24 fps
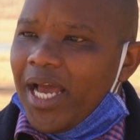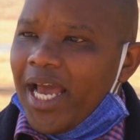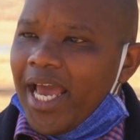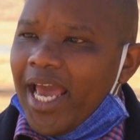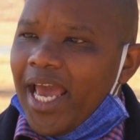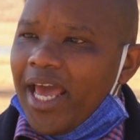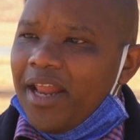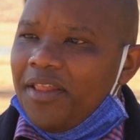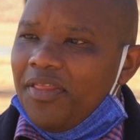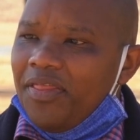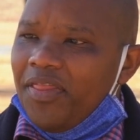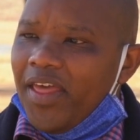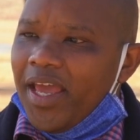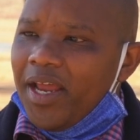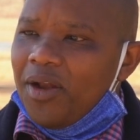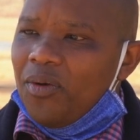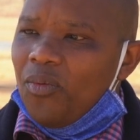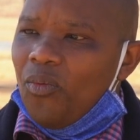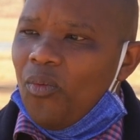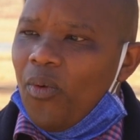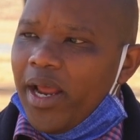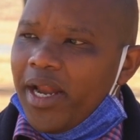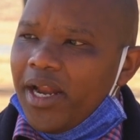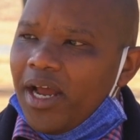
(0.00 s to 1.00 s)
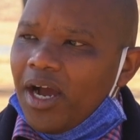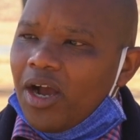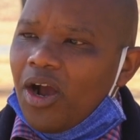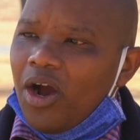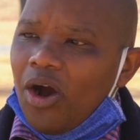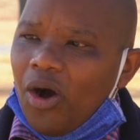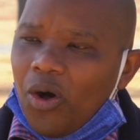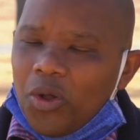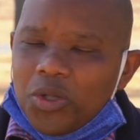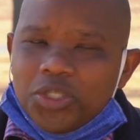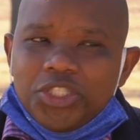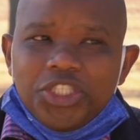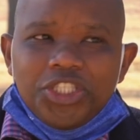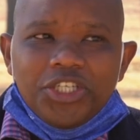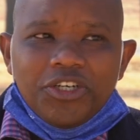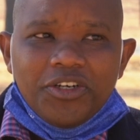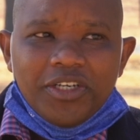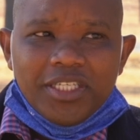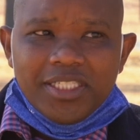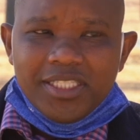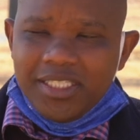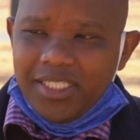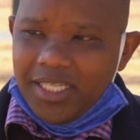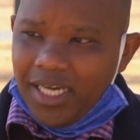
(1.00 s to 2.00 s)
And then when a culture
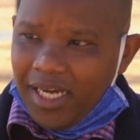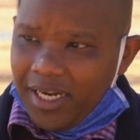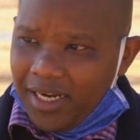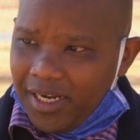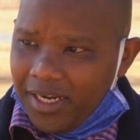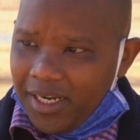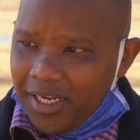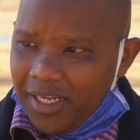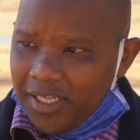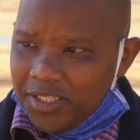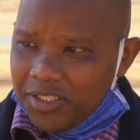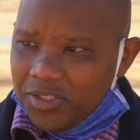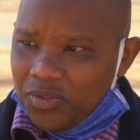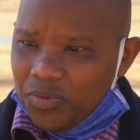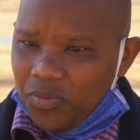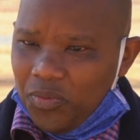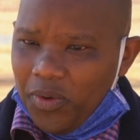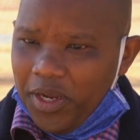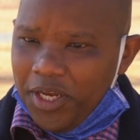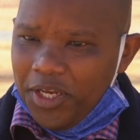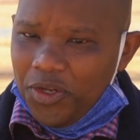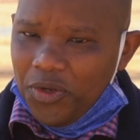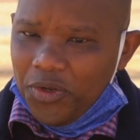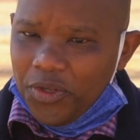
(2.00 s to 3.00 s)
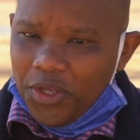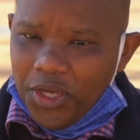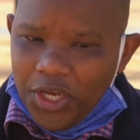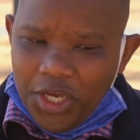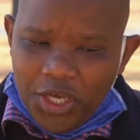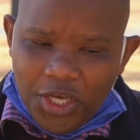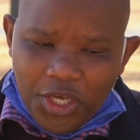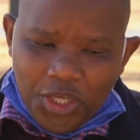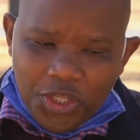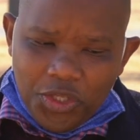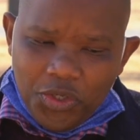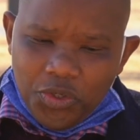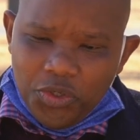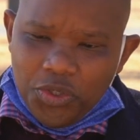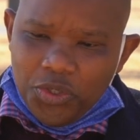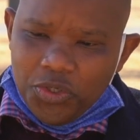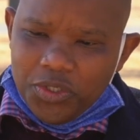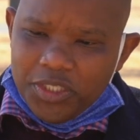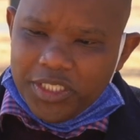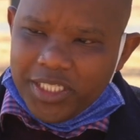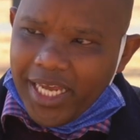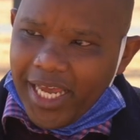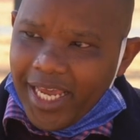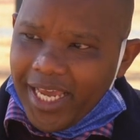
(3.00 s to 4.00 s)
is done, it's when you
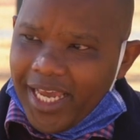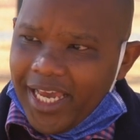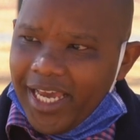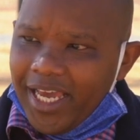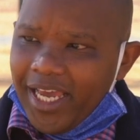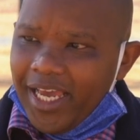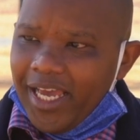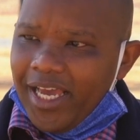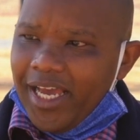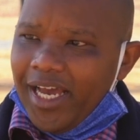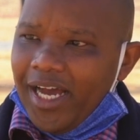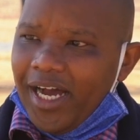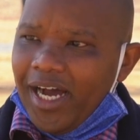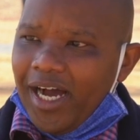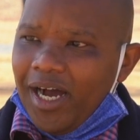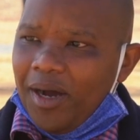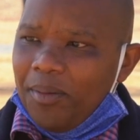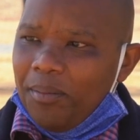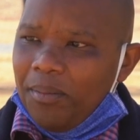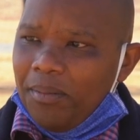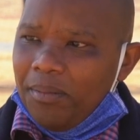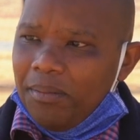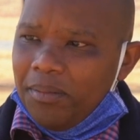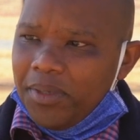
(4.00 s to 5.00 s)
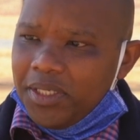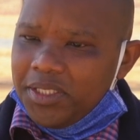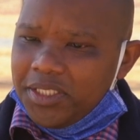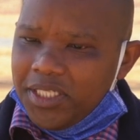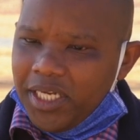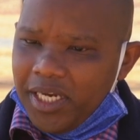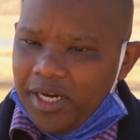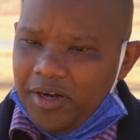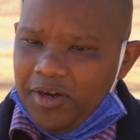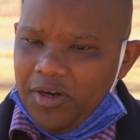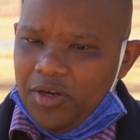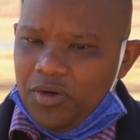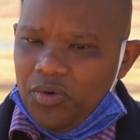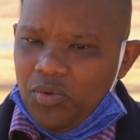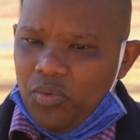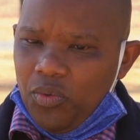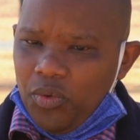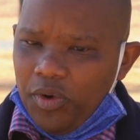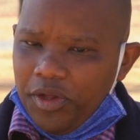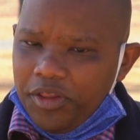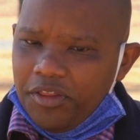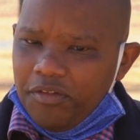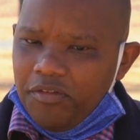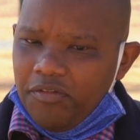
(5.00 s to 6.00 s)
take material
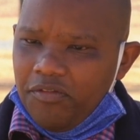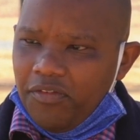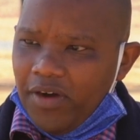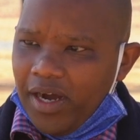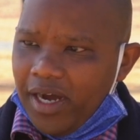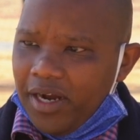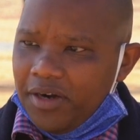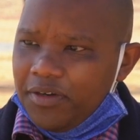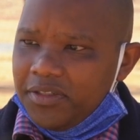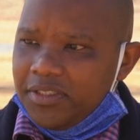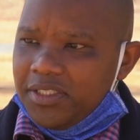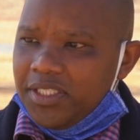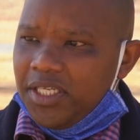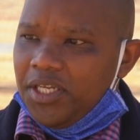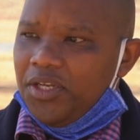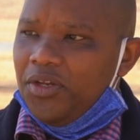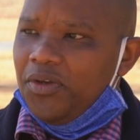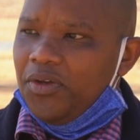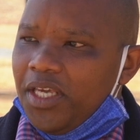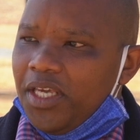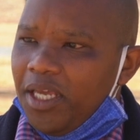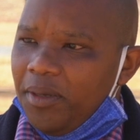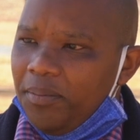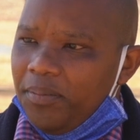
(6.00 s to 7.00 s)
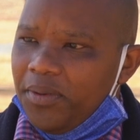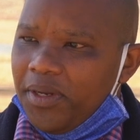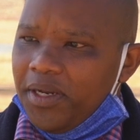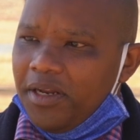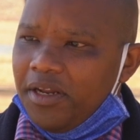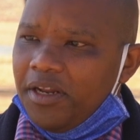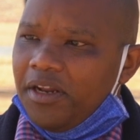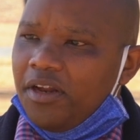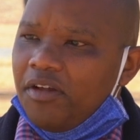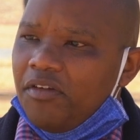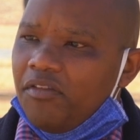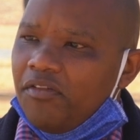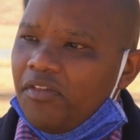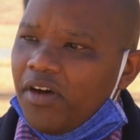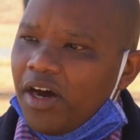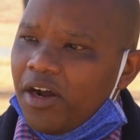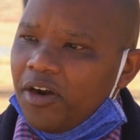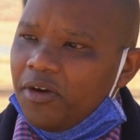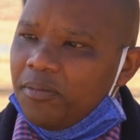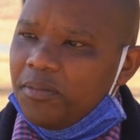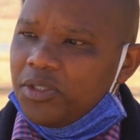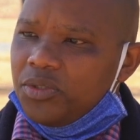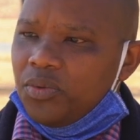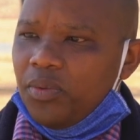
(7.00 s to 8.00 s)
with virus and keep it in an
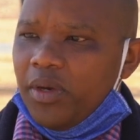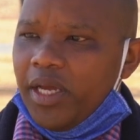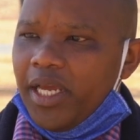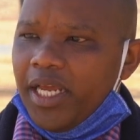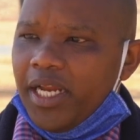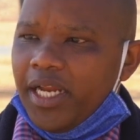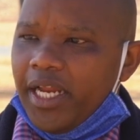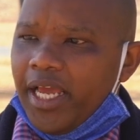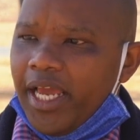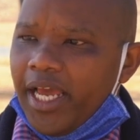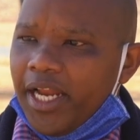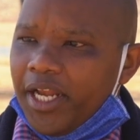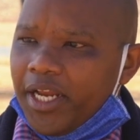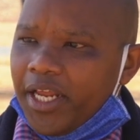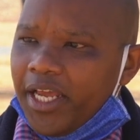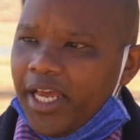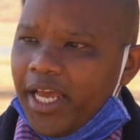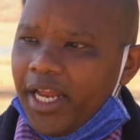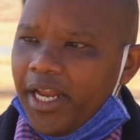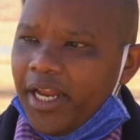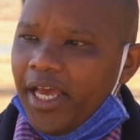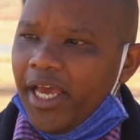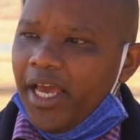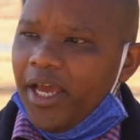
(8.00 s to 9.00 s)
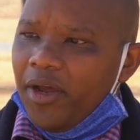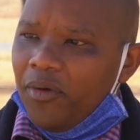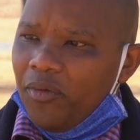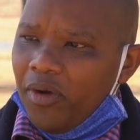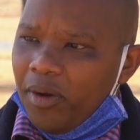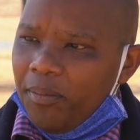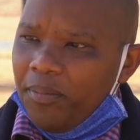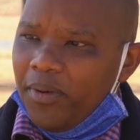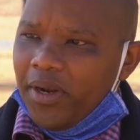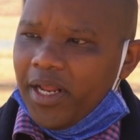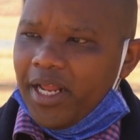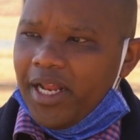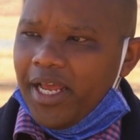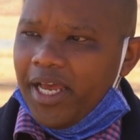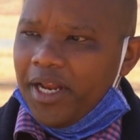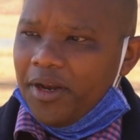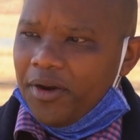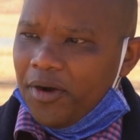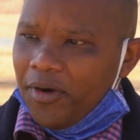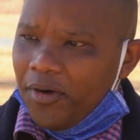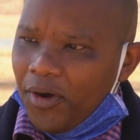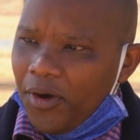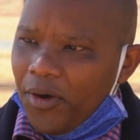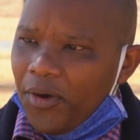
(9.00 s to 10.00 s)
environment where it can replicate,
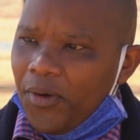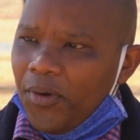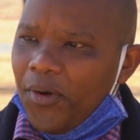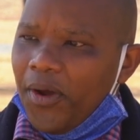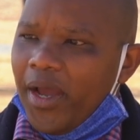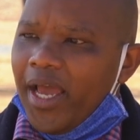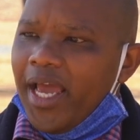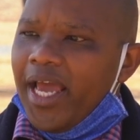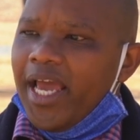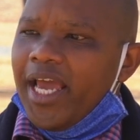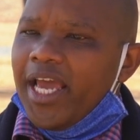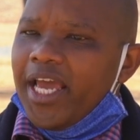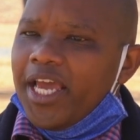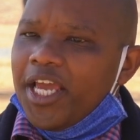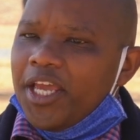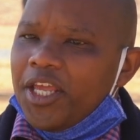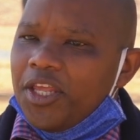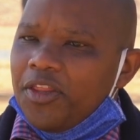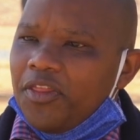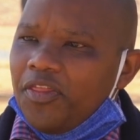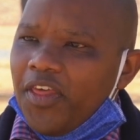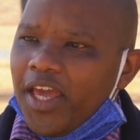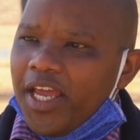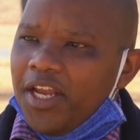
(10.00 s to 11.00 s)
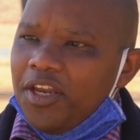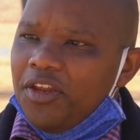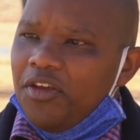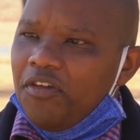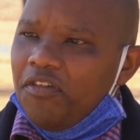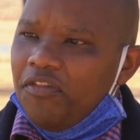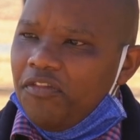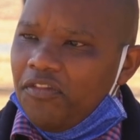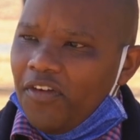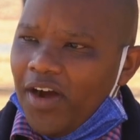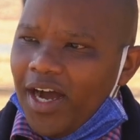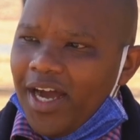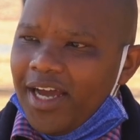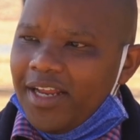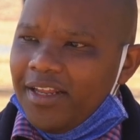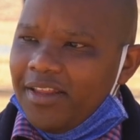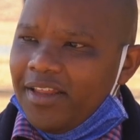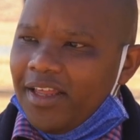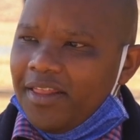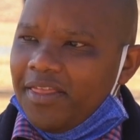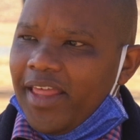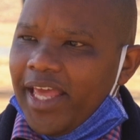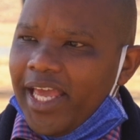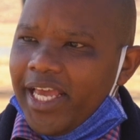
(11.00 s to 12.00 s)
grow, then you find
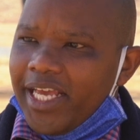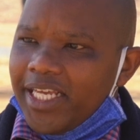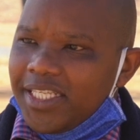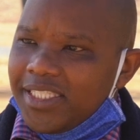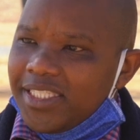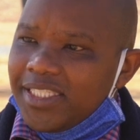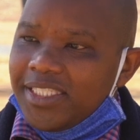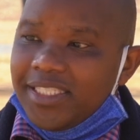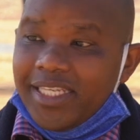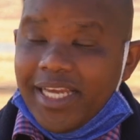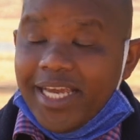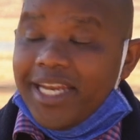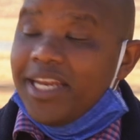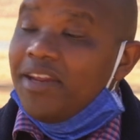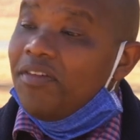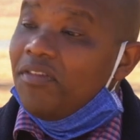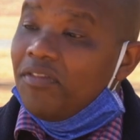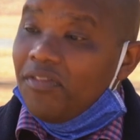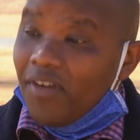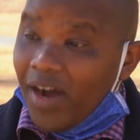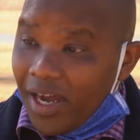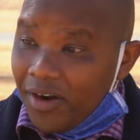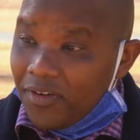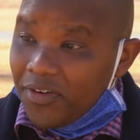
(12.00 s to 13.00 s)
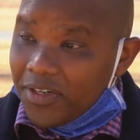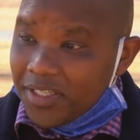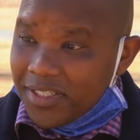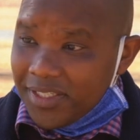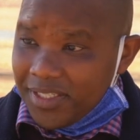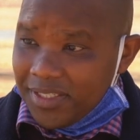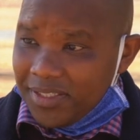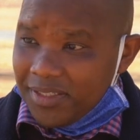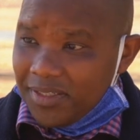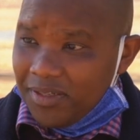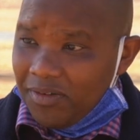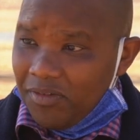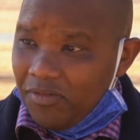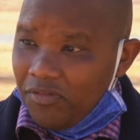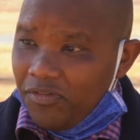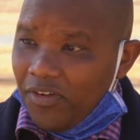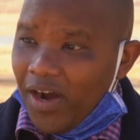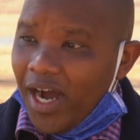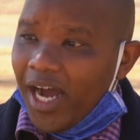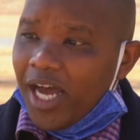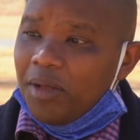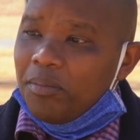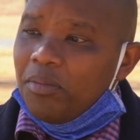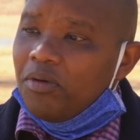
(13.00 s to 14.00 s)
that there isn't any
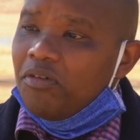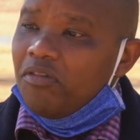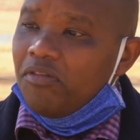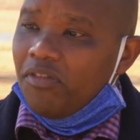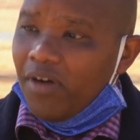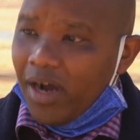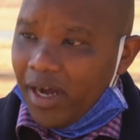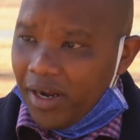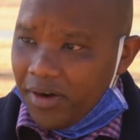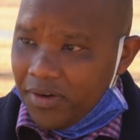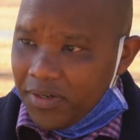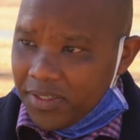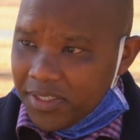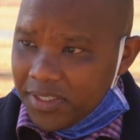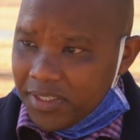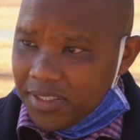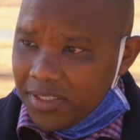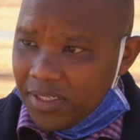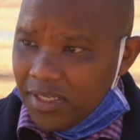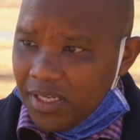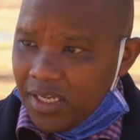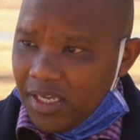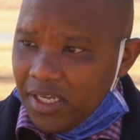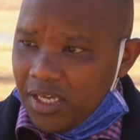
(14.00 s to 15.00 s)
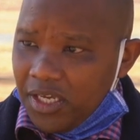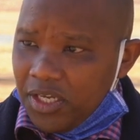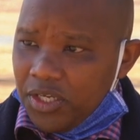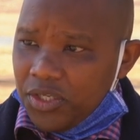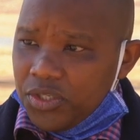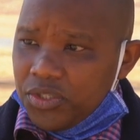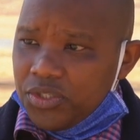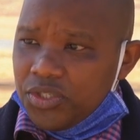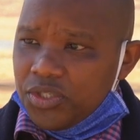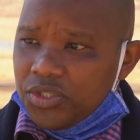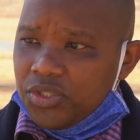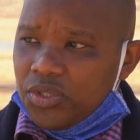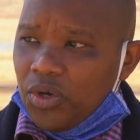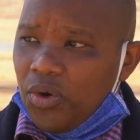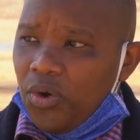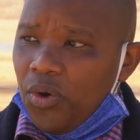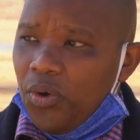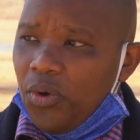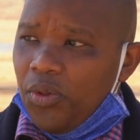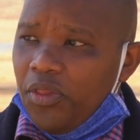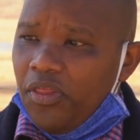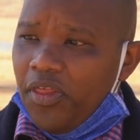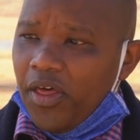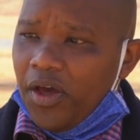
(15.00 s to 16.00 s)
viable virus. So
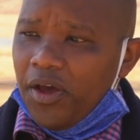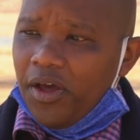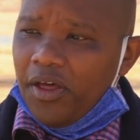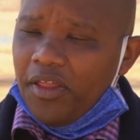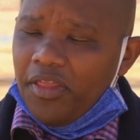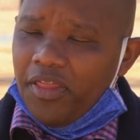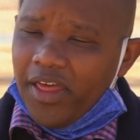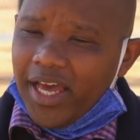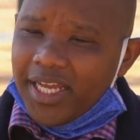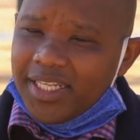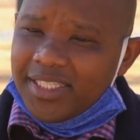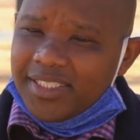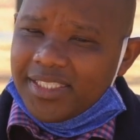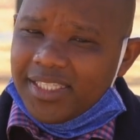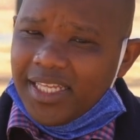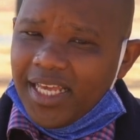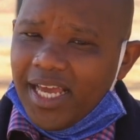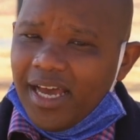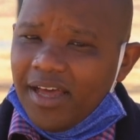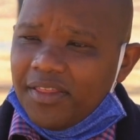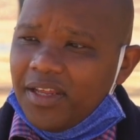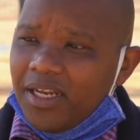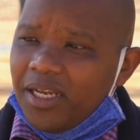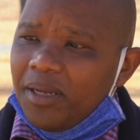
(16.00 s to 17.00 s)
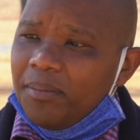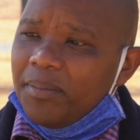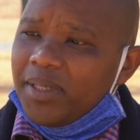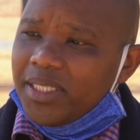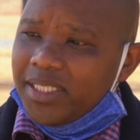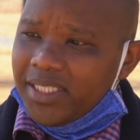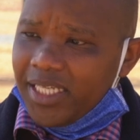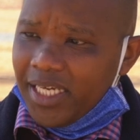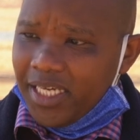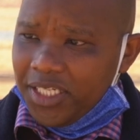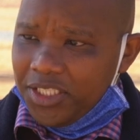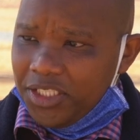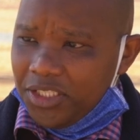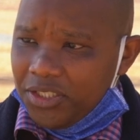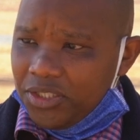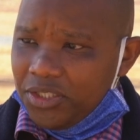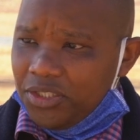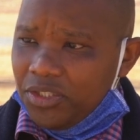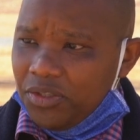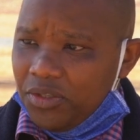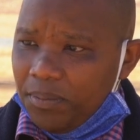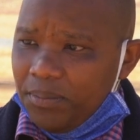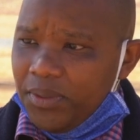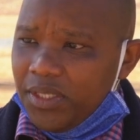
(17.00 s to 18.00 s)
that's the other limitation
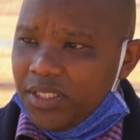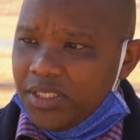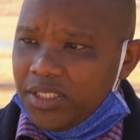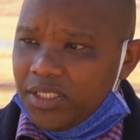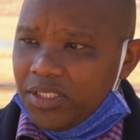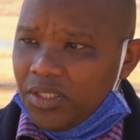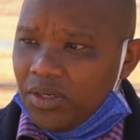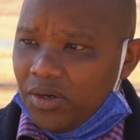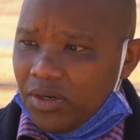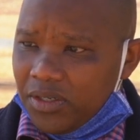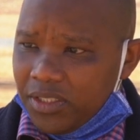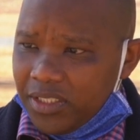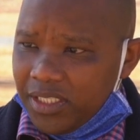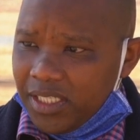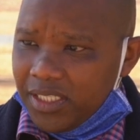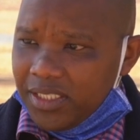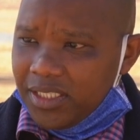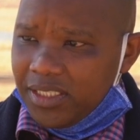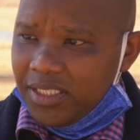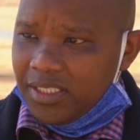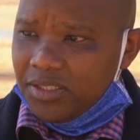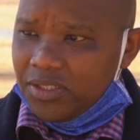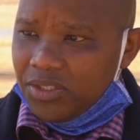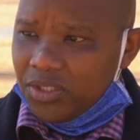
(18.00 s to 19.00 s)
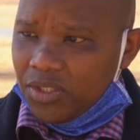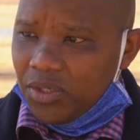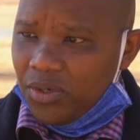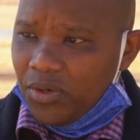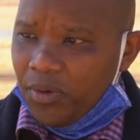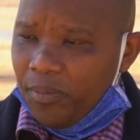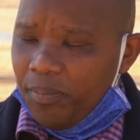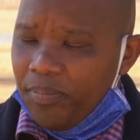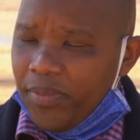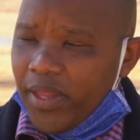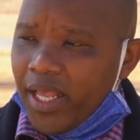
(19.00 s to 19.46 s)
to the PCR testing. So